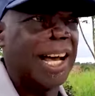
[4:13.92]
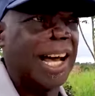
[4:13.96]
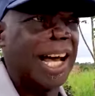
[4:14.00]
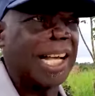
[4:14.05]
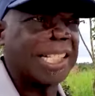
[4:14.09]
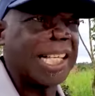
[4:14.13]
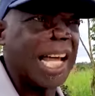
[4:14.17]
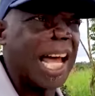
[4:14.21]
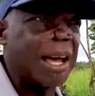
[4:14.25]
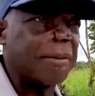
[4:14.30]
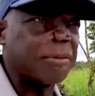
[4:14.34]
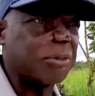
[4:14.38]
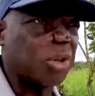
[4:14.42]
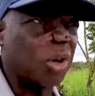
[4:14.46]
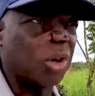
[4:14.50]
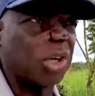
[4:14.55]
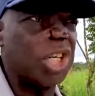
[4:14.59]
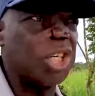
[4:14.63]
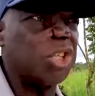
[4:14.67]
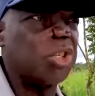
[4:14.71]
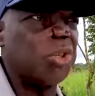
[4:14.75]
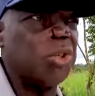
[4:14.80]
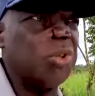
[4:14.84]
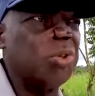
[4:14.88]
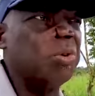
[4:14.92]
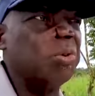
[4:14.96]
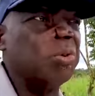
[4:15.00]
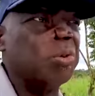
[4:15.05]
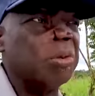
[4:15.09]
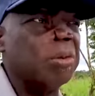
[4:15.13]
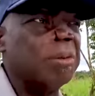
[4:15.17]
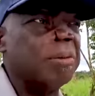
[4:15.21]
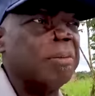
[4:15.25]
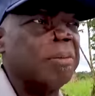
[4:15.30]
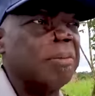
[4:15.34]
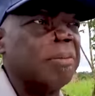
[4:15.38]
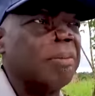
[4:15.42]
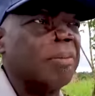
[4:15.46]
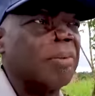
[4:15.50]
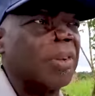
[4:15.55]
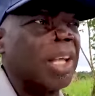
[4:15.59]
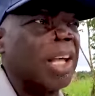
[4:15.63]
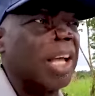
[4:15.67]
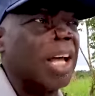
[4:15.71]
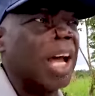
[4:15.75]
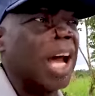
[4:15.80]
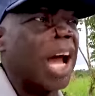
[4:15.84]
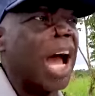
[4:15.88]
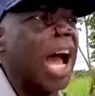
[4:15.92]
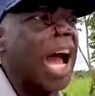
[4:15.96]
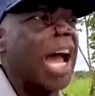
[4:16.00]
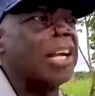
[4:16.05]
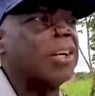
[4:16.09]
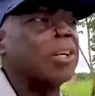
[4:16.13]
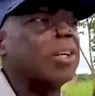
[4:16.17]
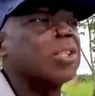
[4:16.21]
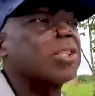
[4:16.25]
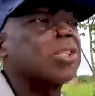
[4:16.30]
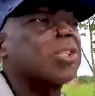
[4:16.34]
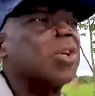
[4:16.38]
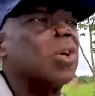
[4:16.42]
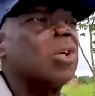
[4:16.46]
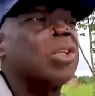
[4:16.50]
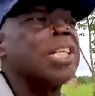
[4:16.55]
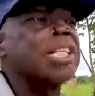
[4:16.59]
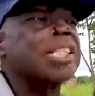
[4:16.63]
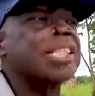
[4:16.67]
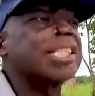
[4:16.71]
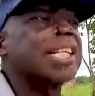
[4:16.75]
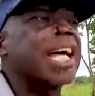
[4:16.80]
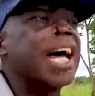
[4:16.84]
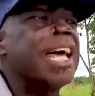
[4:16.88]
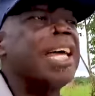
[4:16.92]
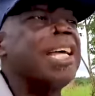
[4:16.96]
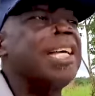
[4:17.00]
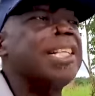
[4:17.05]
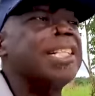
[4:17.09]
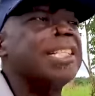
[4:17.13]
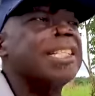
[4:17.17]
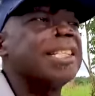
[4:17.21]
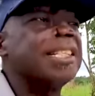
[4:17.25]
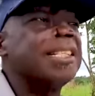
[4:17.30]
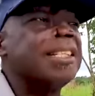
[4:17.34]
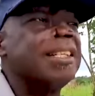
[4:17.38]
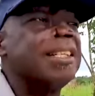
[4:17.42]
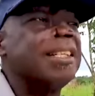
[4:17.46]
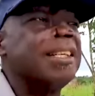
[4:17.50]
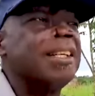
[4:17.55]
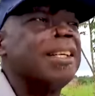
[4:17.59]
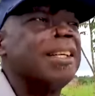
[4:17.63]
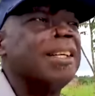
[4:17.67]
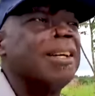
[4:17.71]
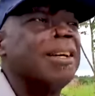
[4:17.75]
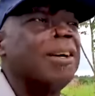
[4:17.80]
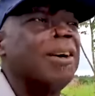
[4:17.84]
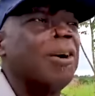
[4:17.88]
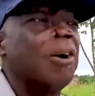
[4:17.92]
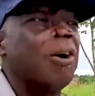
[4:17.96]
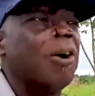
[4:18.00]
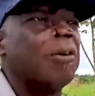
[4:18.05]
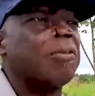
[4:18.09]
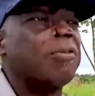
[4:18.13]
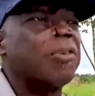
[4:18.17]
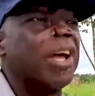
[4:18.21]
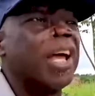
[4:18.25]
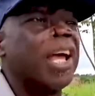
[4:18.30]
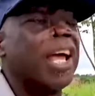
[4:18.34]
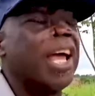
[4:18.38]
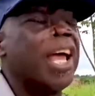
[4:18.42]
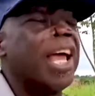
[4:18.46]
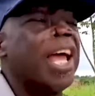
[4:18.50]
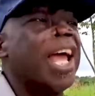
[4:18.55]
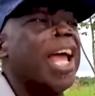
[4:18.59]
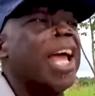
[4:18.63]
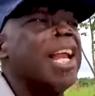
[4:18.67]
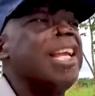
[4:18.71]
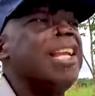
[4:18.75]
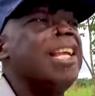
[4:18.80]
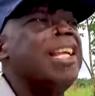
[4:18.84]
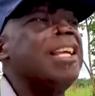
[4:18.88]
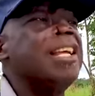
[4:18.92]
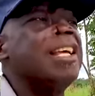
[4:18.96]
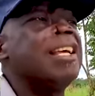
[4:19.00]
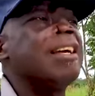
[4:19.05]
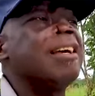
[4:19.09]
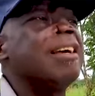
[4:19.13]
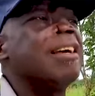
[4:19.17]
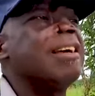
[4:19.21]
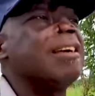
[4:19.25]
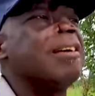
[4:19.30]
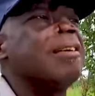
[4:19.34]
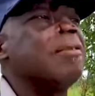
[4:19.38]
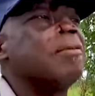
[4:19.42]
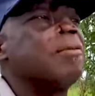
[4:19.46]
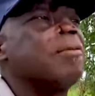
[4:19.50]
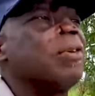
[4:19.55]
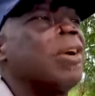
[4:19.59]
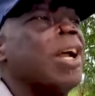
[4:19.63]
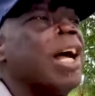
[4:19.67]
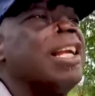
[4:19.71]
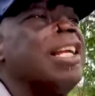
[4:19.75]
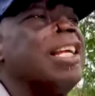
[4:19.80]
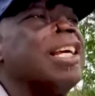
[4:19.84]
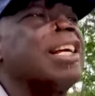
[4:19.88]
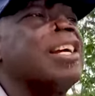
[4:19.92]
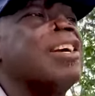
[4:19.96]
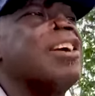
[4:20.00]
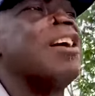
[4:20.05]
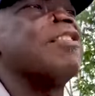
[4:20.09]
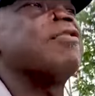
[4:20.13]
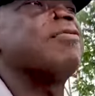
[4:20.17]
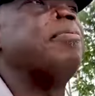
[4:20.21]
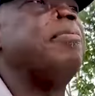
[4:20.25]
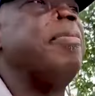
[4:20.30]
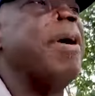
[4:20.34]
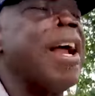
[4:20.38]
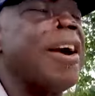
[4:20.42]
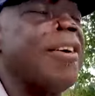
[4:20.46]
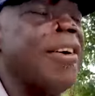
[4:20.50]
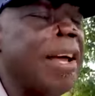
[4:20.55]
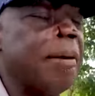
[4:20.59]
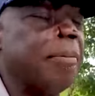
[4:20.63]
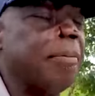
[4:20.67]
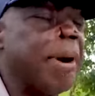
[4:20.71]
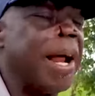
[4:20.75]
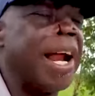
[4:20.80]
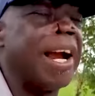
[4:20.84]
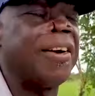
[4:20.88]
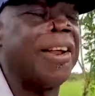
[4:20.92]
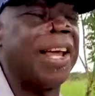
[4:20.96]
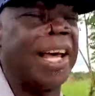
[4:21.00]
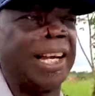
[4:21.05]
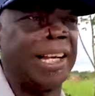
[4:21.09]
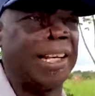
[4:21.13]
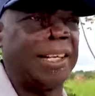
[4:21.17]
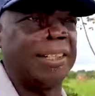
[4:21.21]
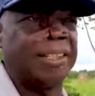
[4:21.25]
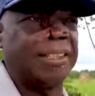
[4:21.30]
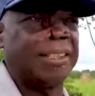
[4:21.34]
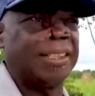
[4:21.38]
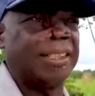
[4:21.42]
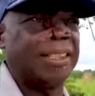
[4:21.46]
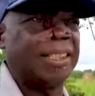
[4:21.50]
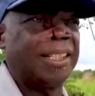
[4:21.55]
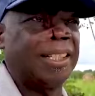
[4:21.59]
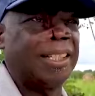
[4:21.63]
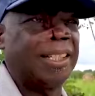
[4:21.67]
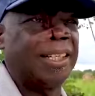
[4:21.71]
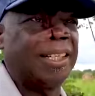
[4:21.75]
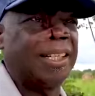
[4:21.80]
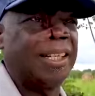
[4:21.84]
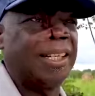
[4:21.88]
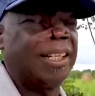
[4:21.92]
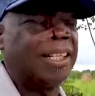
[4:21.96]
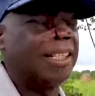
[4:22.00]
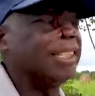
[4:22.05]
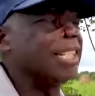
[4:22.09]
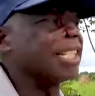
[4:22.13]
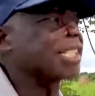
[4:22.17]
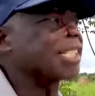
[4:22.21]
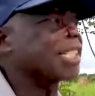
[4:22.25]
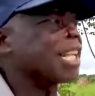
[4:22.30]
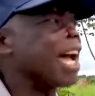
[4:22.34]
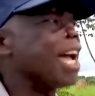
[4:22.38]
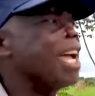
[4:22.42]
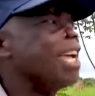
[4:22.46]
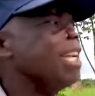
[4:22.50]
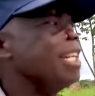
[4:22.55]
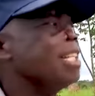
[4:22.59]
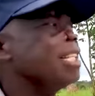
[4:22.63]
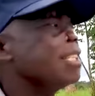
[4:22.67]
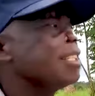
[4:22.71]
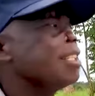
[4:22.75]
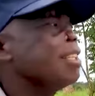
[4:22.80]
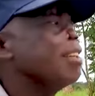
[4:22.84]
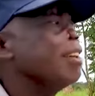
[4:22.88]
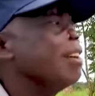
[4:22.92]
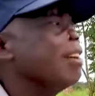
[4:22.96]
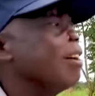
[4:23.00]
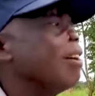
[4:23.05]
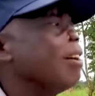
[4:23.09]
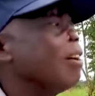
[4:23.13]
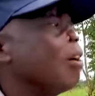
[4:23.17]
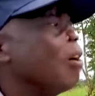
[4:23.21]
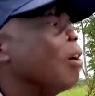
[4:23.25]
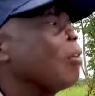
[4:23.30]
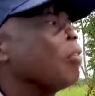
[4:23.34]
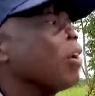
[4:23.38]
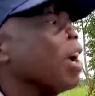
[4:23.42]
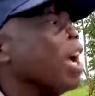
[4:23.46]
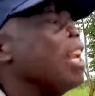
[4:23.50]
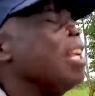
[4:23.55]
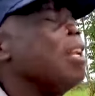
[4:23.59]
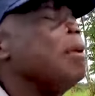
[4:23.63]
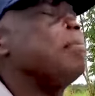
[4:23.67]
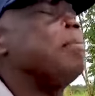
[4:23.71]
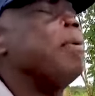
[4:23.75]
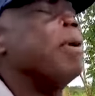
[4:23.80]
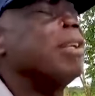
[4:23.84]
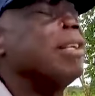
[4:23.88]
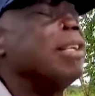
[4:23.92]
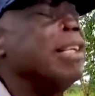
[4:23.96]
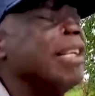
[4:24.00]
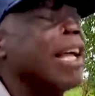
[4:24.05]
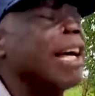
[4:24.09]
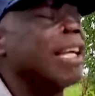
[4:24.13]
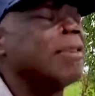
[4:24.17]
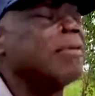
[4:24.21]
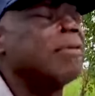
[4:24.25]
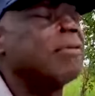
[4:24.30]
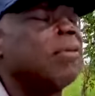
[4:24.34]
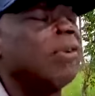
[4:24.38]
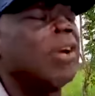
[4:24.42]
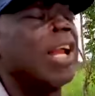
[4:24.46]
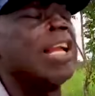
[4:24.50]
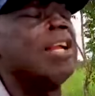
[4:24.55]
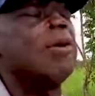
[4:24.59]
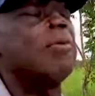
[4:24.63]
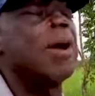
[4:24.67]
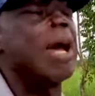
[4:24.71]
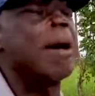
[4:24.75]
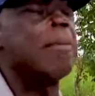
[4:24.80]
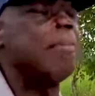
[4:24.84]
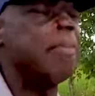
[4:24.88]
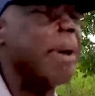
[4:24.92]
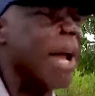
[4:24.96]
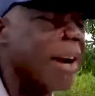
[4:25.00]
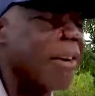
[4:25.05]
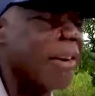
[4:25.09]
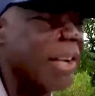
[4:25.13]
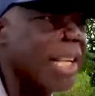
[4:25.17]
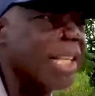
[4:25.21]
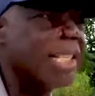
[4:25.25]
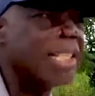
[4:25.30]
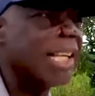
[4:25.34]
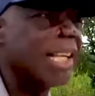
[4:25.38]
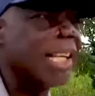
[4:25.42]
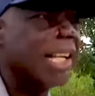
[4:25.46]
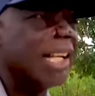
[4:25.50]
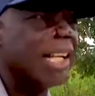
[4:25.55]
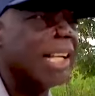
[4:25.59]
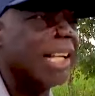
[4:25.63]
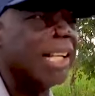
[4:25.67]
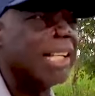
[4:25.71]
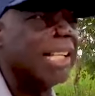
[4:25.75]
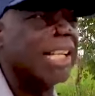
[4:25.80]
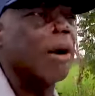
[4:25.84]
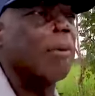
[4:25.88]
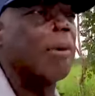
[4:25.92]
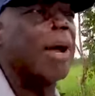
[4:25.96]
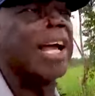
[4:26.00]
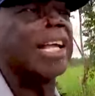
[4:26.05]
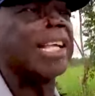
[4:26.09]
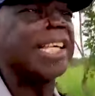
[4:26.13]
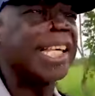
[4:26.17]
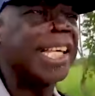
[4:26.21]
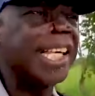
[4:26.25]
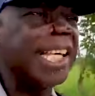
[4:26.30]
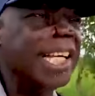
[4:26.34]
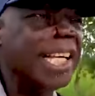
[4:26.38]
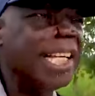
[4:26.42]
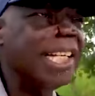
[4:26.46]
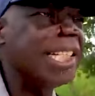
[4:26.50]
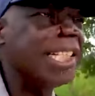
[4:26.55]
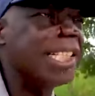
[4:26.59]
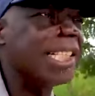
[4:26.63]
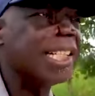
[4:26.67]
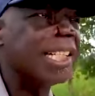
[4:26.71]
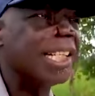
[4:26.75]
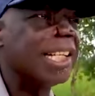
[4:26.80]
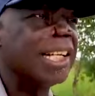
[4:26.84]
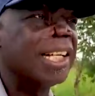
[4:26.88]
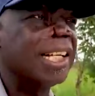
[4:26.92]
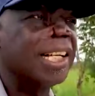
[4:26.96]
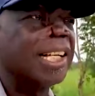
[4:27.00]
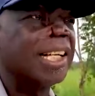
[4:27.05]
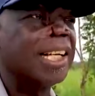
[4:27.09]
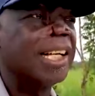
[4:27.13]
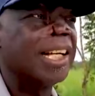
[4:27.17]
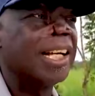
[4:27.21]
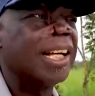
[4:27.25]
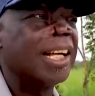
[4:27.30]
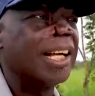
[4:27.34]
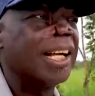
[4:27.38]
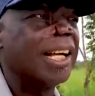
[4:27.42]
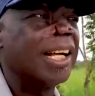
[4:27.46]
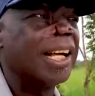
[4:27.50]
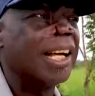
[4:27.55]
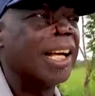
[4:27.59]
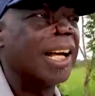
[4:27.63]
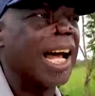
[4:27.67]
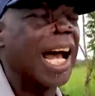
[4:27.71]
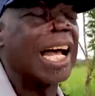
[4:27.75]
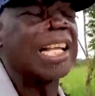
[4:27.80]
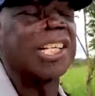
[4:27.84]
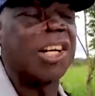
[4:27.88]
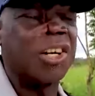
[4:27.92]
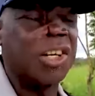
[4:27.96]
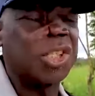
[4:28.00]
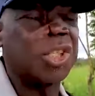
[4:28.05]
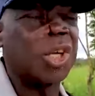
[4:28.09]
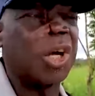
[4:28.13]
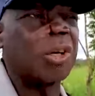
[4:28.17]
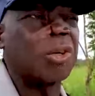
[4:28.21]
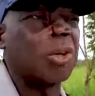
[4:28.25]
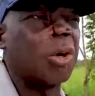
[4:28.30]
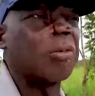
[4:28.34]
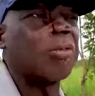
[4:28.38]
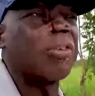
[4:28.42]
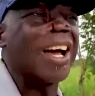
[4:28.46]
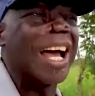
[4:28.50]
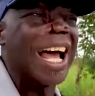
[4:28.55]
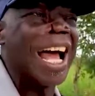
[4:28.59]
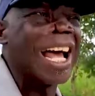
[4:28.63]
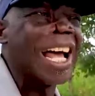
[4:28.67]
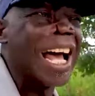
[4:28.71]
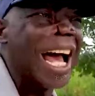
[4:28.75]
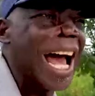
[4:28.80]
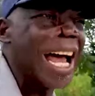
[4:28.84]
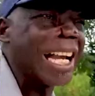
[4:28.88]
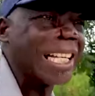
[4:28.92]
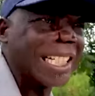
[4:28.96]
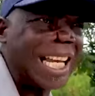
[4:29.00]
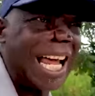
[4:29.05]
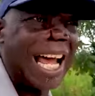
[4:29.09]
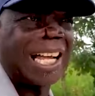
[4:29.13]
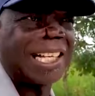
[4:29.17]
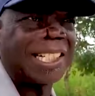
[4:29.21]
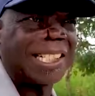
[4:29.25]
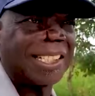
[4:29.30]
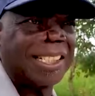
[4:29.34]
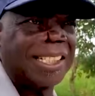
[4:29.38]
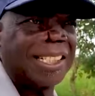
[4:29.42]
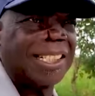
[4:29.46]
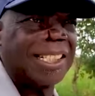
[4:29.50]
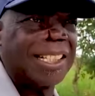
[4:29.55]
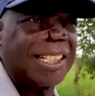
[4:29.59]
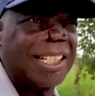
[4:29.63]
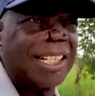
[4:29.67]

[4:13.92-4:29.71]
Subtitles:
As I am talking to you, I don't know the site of any Fulani grave burial, the site of any that Fulani were buried. They were killed as a result of attacks.